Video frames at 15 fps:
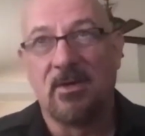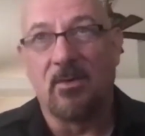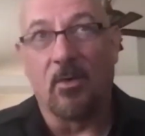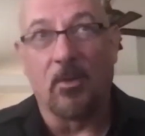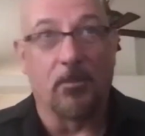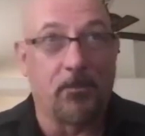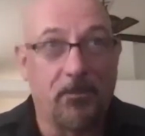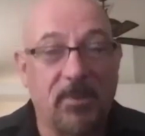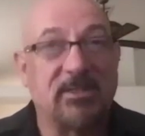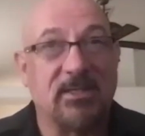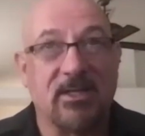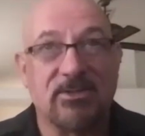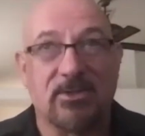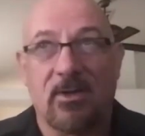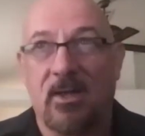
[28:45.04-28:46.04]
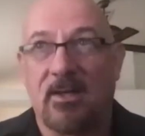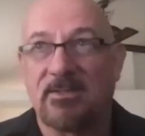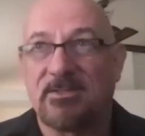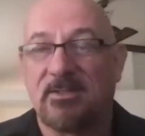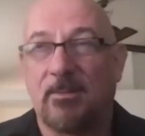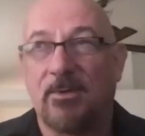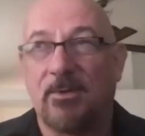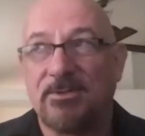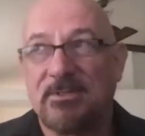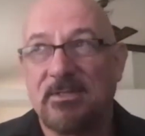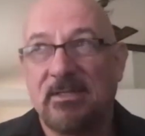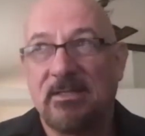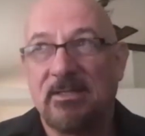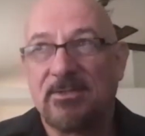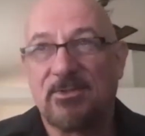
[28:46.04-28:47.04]
Or potential customers.
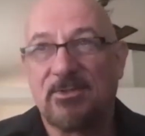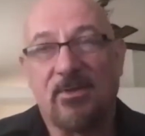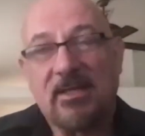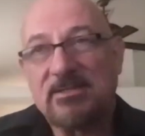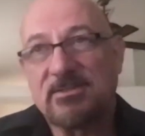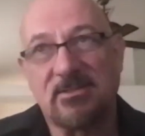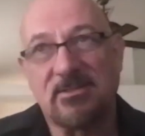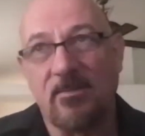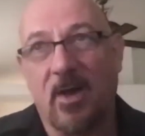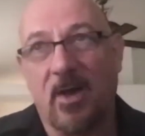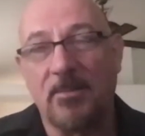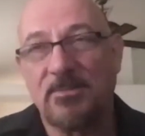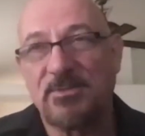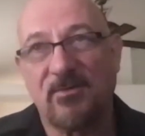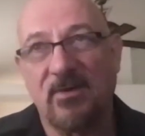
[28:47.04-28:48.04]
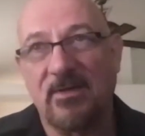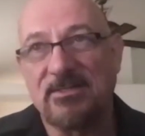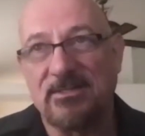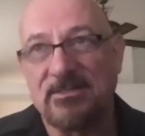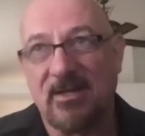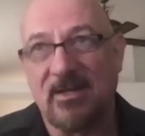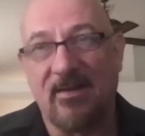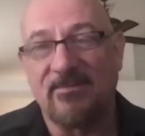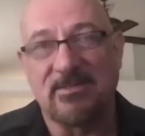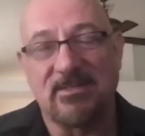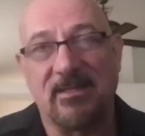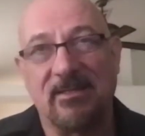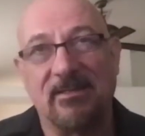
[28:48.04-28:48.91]
So that's some observations that I've seen.